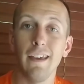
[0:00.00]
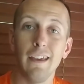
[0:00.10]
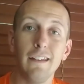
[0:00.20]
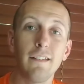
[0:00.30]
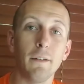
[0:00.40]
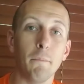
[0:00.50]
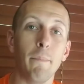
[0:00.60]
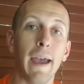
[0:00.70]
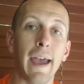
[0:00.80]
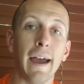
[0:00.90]
isn't
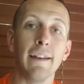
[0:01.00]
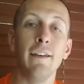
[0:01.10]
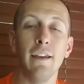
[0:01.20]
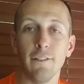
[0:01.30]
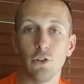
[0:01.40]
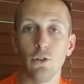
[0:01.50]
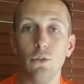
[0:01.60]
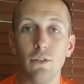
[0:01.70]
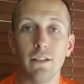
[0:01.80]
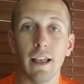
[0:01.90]
bad if you're using